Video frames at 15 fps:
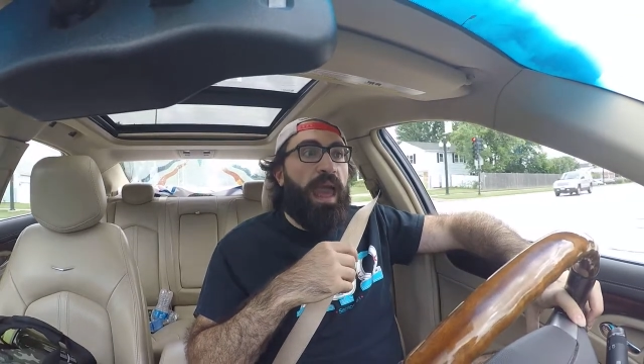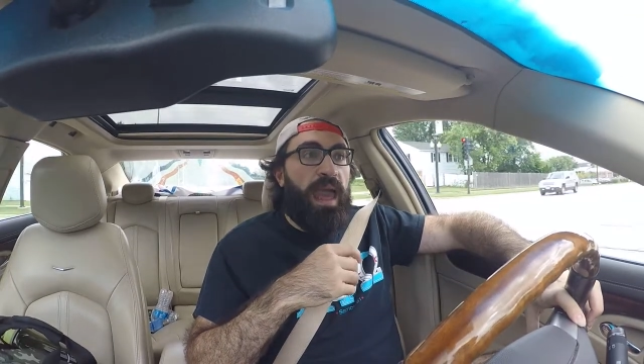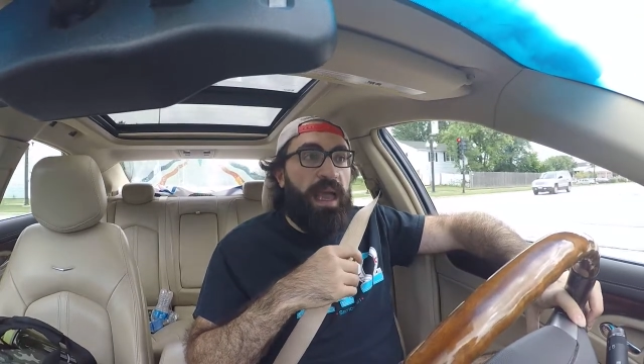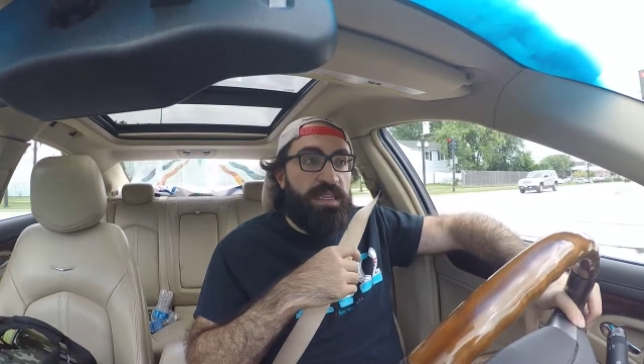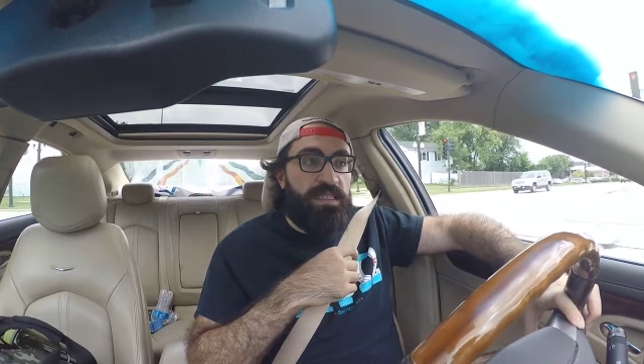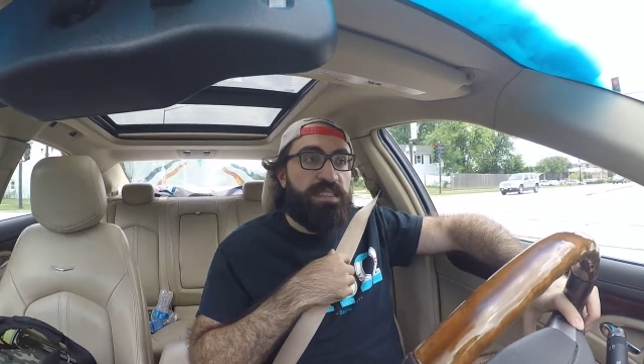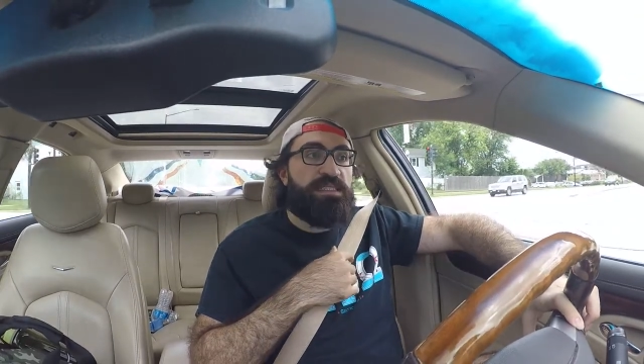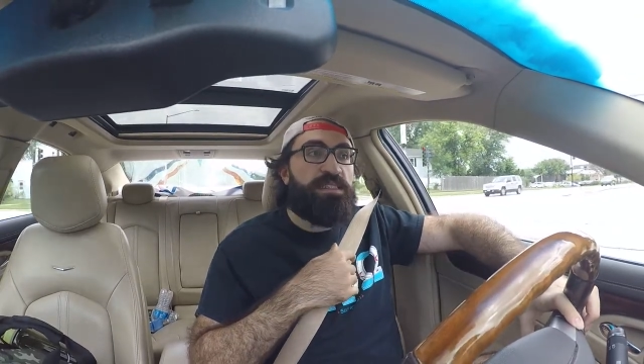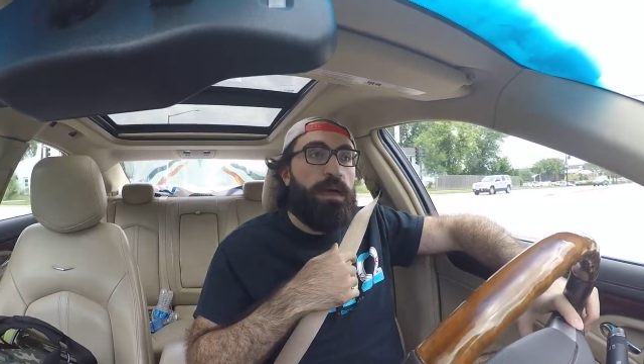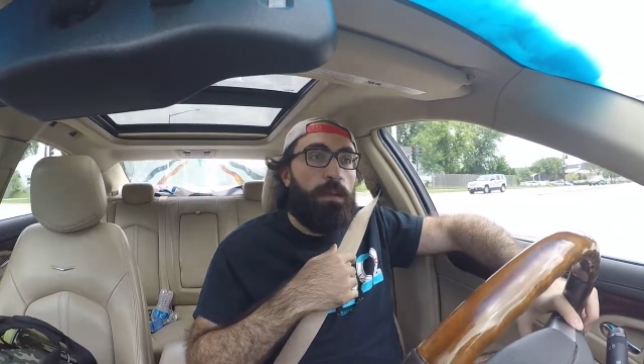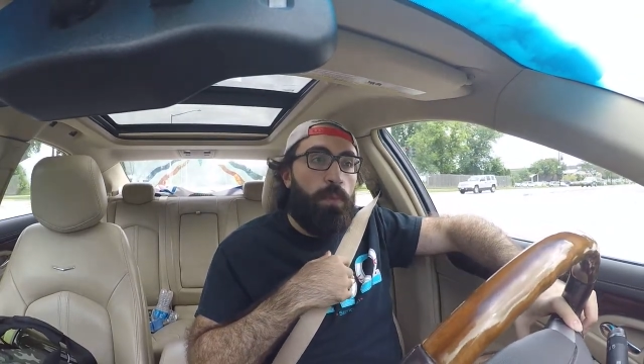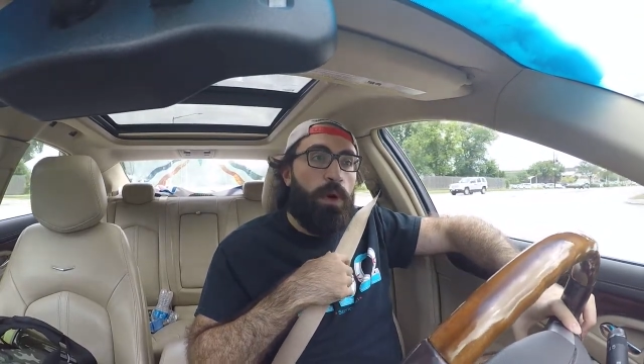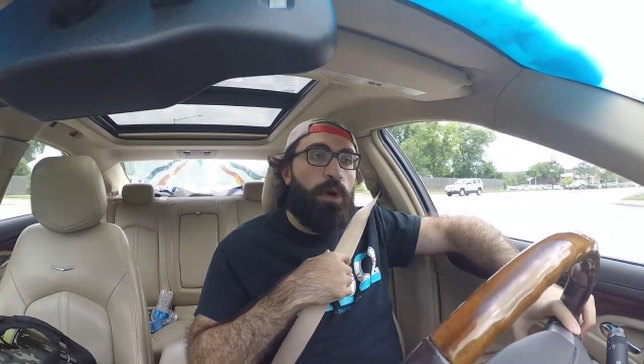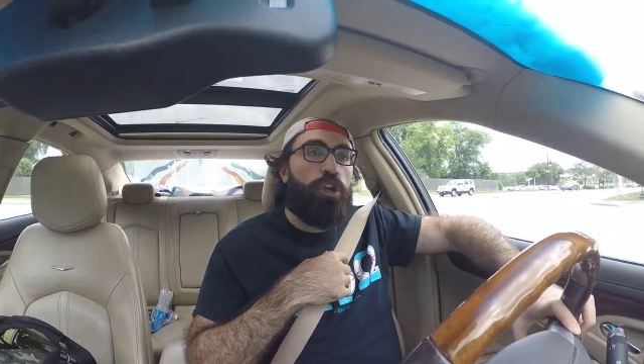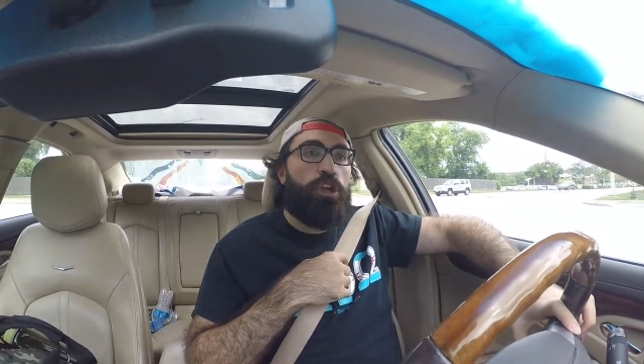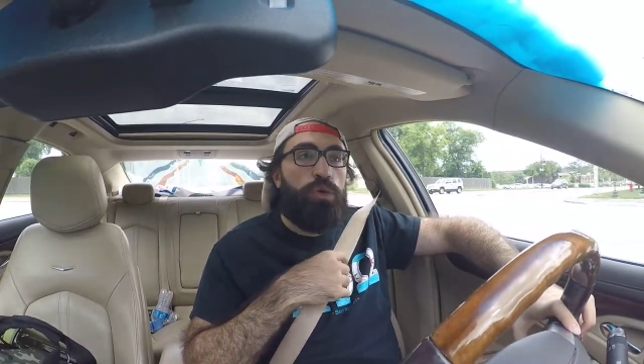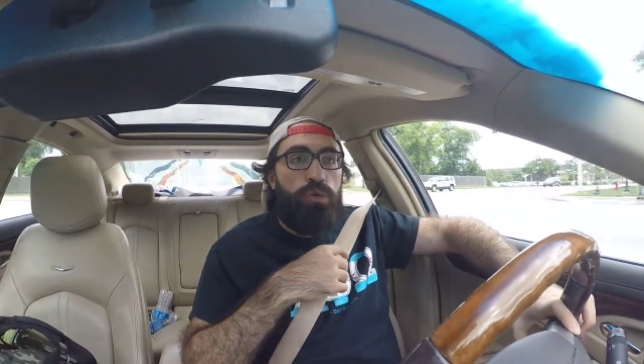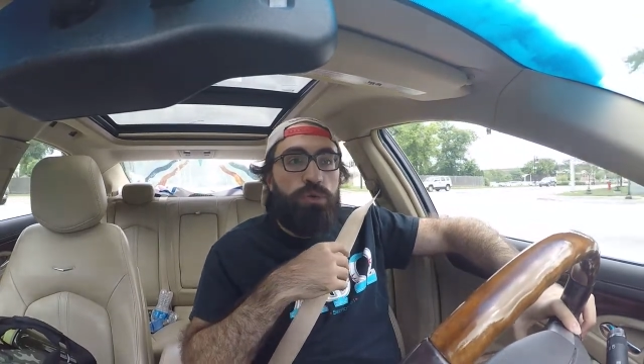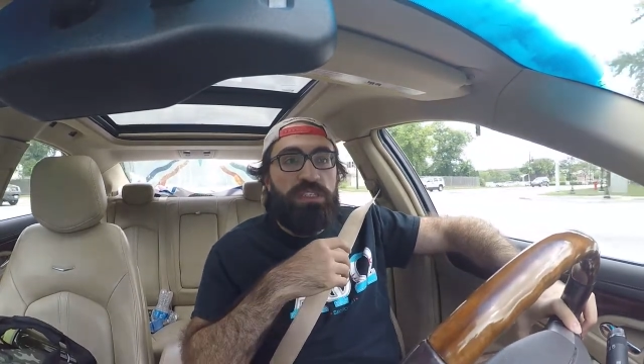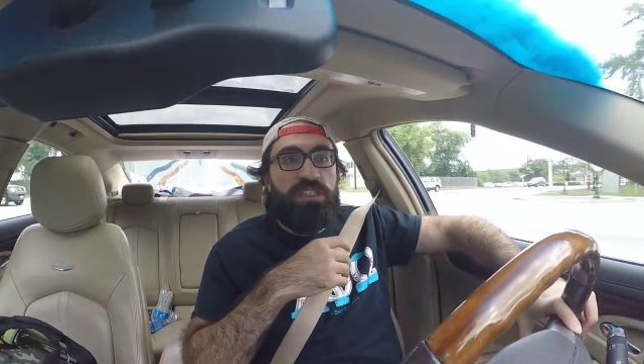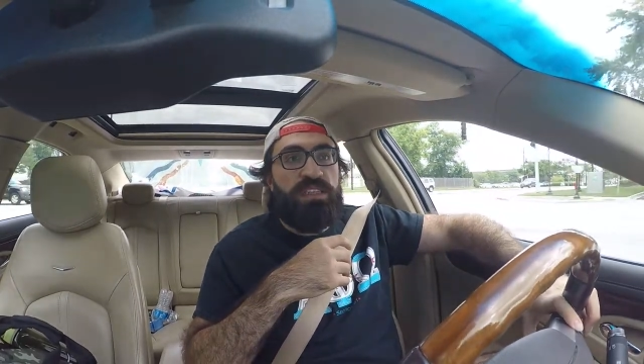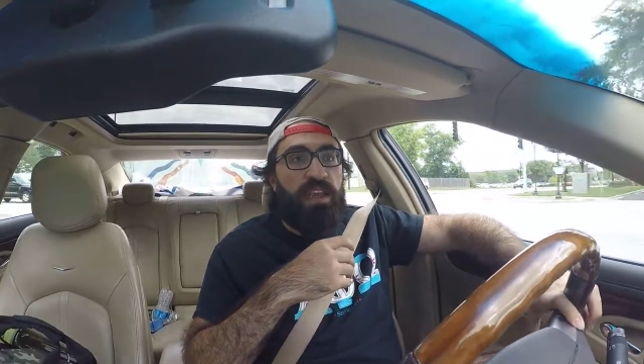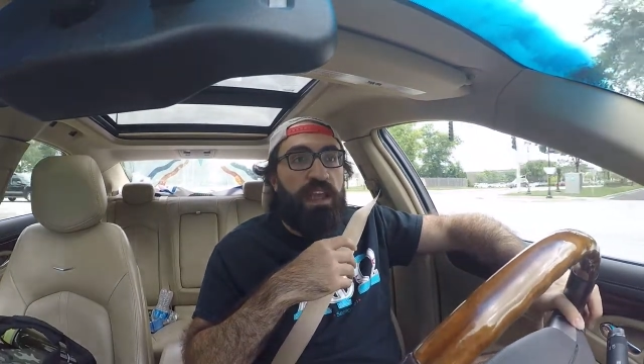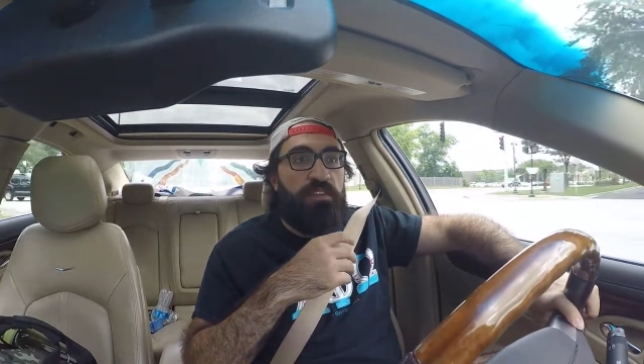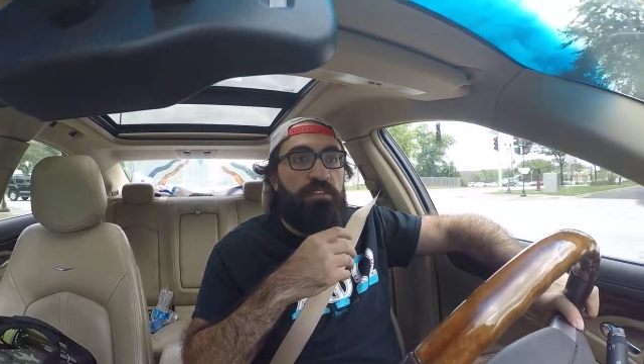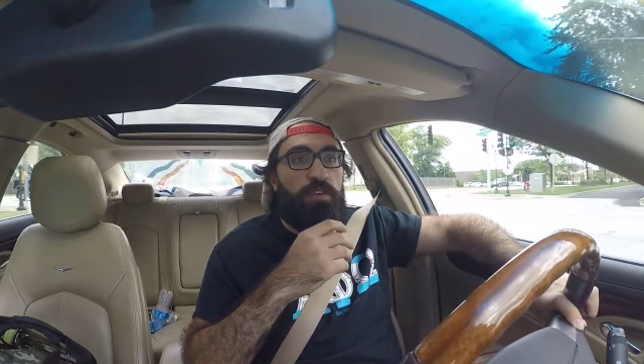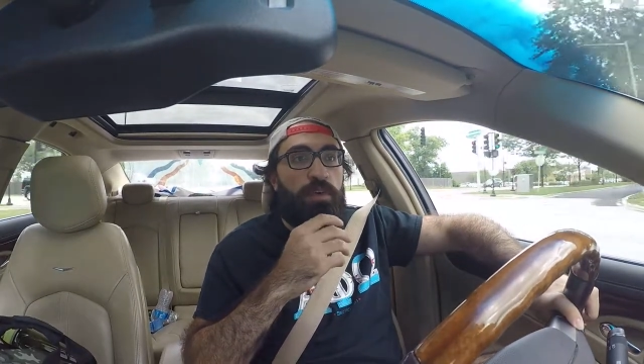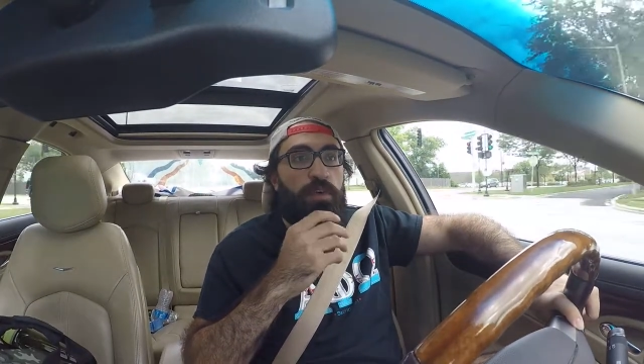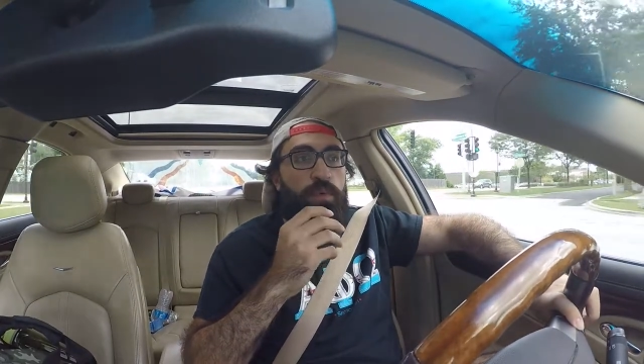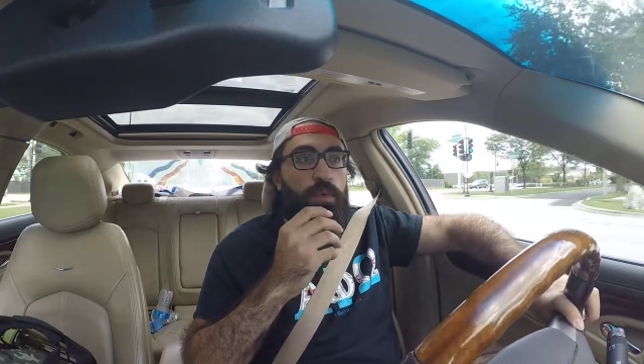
as someone who's never